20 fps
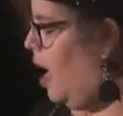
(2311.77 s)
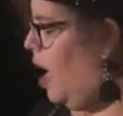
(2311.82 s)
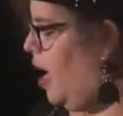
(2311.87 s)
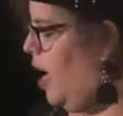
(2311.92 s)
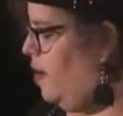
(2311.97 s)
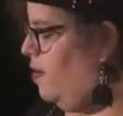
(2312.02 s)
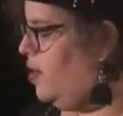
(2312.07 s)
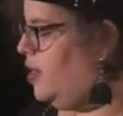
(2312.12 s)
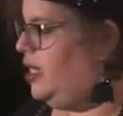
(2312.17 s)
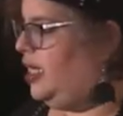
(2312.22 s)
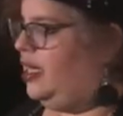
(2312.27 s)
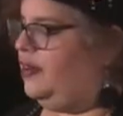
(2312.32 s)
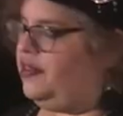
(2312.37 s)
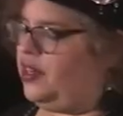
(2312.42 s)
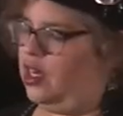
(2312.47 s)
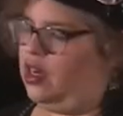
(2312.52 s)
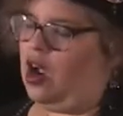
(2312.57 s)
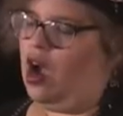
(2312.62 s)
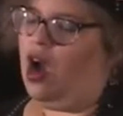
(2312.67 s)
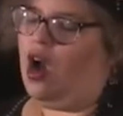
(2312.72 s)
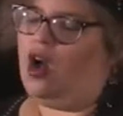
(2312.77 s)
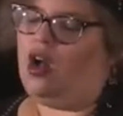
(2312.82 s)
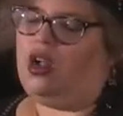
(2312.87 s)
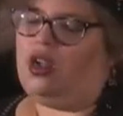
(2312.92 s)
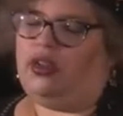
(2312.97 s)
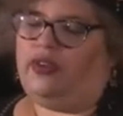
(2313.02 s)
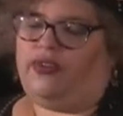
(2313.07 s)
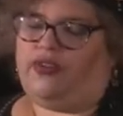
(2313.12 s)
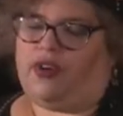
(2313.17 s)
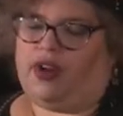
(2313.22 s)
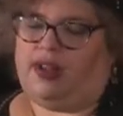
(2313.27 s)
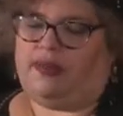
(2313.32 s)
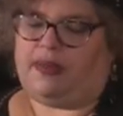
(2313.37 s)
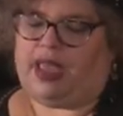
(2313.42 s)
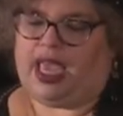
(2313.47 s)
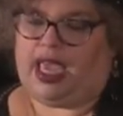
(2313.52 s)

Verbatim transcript: I received a call from